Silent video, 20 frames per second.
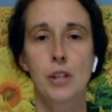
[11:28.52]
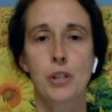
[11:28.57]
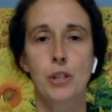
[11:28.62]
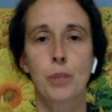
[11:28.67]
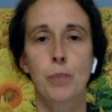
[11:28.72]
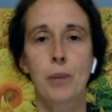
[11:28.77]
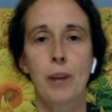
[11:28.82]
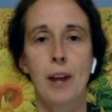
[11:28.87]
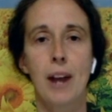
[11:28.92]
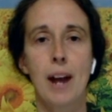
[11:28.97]

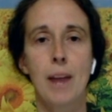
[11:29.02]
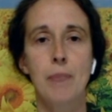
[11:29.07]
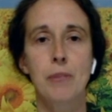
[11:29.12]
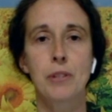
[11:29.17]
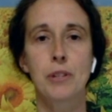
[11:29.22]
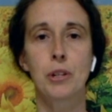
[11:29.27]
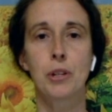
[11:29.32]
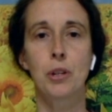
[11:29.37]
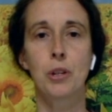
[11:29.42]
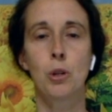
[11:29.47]
So perhaps
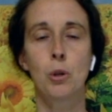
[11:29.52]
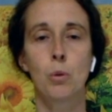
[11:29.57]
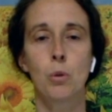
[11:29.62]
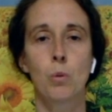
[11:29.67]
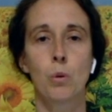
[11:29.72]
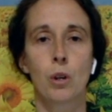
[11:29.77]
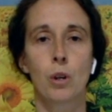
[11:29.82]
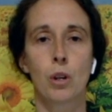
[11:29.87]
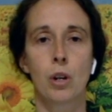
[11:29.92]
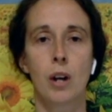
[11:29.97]
you
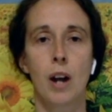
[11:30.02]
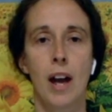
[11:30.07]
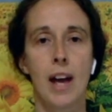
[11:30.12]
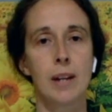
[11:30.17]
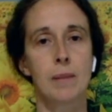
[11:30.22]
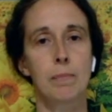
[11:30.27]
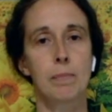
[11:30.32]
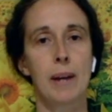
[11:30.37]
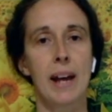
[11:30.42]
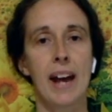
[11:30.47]
were
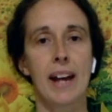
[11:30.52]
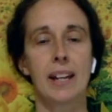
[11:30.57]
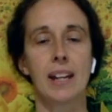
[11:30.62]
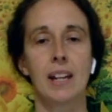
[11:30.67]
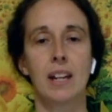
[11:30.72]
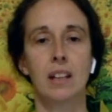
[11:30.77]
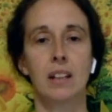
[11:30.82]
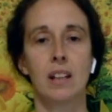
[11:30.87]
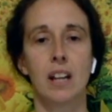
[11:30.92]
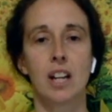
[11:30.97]

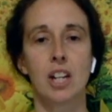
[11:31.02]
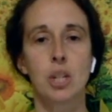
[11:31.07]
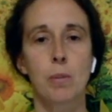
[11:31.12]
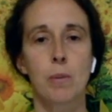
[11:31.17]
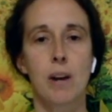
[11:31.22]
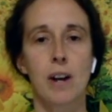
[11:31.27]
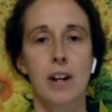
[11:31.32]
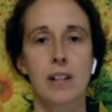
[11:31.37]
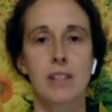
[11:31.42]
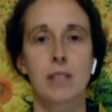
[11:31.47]
unpacking a
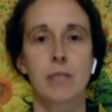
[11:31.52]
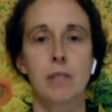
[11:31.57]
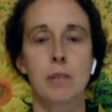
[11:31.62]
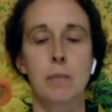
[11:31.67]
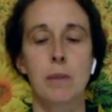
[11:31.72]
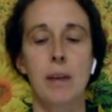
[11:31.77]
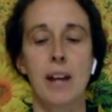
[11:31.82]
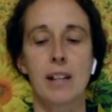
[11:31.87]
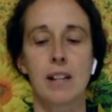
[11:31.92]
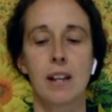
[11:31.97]
lunchbox that was
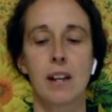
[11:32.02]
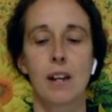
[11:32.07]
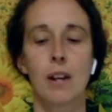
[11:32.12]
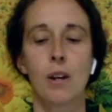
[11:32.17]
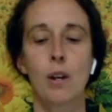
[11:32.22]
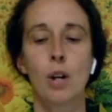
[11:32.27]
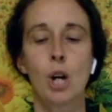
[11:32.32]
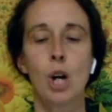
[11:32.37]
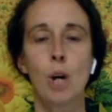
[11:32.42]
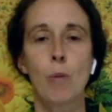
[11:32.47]
packed at
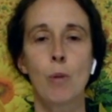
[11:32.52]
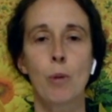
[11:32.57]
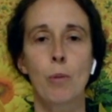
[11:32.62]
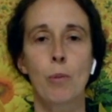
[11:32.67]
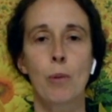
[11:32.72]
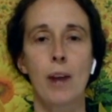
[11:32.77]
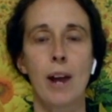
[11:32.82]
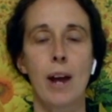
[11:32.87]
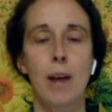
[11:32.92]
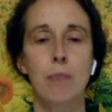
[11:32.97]
home, or
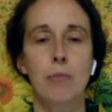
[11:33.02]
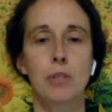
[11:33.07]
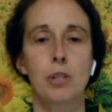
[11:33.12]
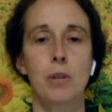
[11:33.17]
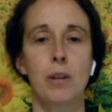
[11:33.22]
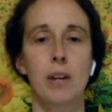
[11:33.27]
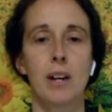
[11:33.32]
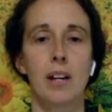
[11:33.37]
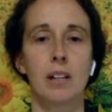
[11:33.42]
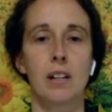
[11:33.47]
perhaps
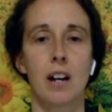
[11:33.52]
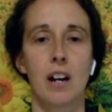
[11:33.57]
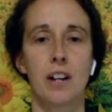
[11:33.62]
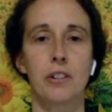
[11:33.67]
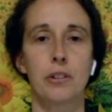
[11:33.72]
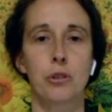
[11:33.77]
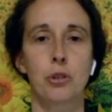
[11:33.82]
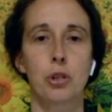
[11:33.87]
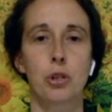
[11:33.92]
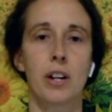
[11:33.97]
you had gotten
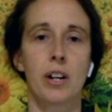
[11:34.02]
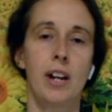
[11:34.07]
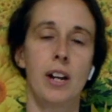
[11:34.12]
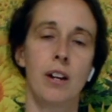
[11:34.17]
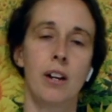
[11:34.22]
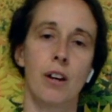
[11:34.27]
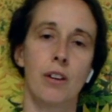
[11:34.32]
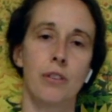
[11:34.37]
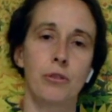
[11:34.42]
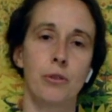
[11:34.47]
your
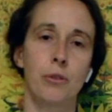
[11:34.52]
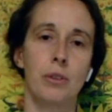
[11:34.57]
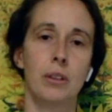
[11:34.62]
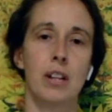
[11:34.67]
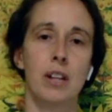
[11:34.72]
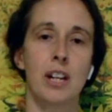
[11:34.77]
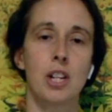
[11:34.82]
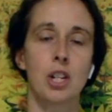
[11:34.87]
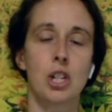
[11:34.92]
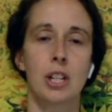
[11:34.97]
tray, gone through the
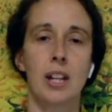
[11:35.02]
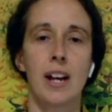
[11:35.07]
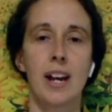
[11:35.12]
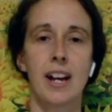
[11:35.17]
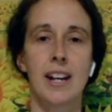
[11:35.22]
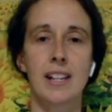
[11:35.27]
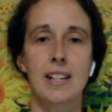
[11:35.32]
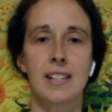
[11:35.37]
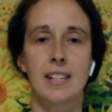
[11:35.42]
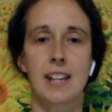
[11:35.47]
lunch
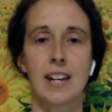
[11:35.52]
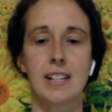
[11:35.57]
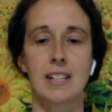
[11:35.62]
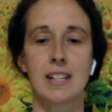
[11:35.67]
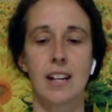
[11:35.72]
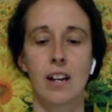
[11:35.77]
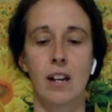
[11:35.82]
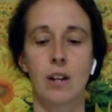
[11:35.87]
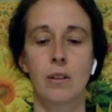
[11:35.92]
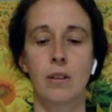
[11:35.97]
line, sat
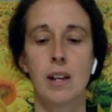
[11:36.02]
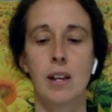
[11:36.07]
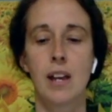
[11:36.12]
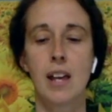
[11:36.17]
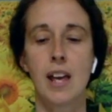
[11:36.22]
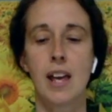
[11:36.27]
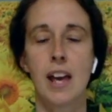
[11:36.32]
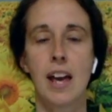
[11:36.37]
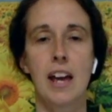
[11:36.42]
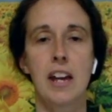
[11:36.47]
down,
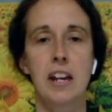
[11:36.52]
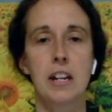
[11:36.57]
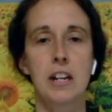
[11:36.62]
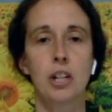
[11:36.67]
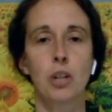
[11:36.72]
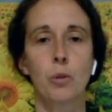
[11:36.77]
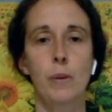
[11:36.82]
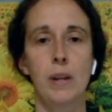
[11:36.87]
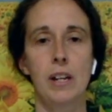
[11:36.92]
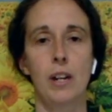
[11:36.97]
and
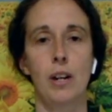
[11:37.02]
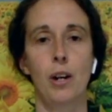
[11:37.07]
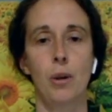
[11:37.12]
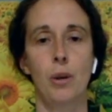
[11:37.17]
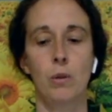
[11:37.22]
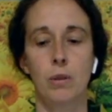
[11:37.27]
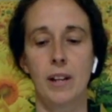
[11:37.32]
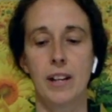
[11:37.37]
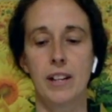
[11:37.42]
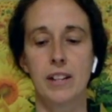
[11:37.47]
here we
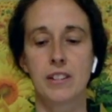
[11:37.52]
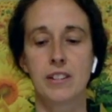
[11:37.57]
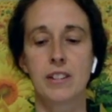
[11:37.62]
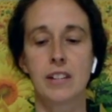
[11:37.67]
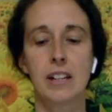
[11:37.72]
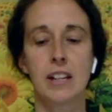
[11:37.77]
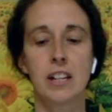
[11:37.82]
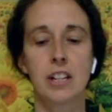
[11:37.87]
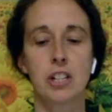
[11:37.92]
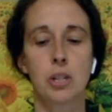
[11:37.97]
go. Let's
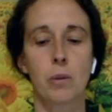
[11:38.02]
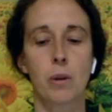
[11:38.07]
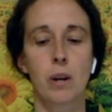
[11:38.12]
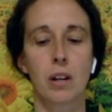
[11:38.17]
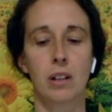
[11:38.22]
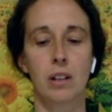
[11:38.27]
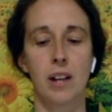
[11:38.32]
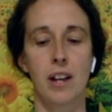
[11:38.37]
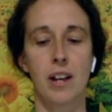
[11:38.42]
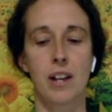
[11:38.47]
dig into
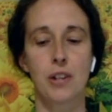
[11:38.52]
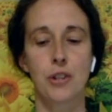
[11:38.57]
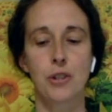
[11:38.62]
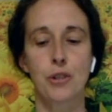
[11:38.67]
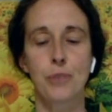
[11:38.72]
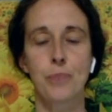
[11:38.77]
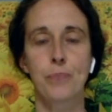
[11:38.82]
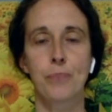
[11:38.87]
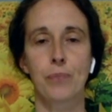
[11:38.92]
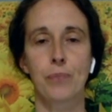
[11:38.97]
our lunch.
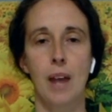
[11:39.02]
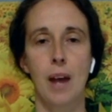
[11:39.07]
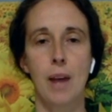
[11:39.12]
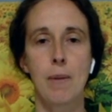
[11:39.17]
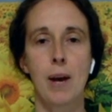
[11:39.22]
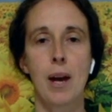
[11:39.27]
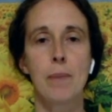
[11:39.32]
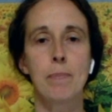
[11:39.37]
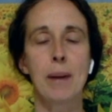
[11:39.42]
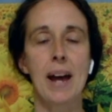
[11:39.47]

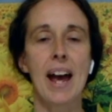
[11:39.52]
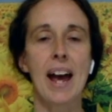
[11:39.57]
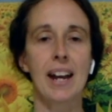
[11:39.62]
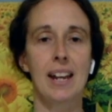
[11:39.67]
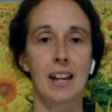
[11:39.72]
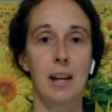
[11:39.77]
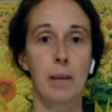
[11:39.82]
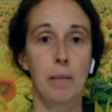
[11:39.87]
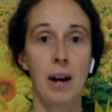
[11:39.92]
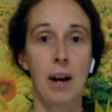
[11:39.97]
I'm
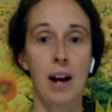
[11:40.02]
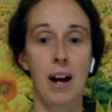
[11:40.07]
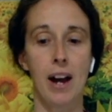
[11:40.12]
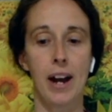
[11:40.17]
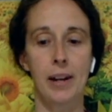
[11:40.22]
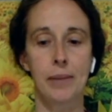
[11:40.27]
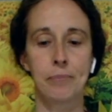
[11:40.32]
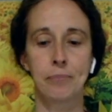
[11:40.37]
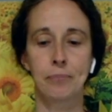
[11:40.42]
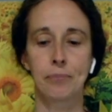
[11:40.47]
unpacking
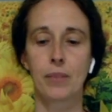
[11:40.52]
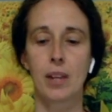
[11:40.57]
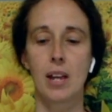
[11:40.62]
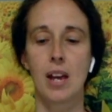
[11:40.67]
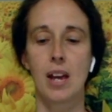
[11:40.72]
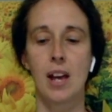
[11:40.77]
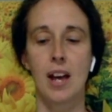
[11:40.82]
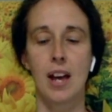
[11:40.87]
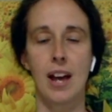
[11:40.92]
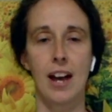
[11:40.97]
mine.
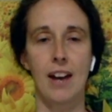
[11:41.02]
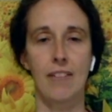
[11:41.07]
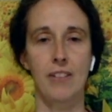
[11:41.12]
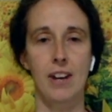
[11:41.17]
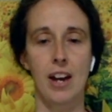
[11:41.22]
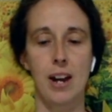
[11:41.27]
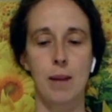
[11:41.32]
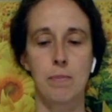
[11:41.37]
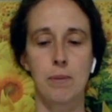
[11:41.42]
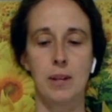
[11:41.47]
I've
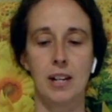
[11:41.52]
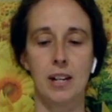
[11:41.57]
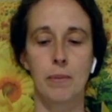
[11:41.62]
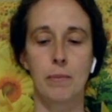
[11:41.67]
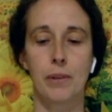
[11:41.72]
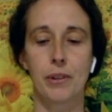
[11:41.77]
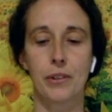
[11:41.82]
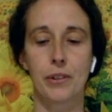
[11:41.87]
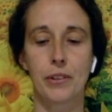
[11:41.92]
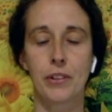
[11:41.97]
got a peanut
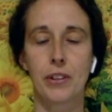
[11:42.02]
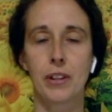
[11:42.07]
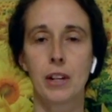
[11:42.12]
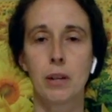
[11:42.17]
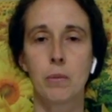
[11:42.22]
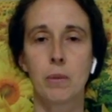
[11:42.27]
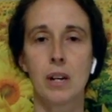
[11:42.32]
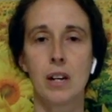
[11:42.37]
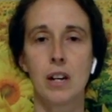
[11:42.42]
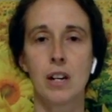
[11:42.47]
butter
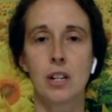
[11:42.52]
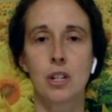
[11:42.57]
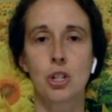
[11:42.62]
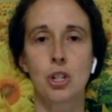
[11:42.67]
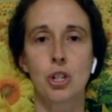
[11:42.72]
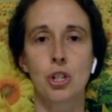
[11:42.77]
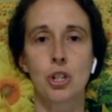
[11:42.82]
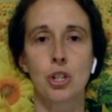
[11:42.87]
sandwich.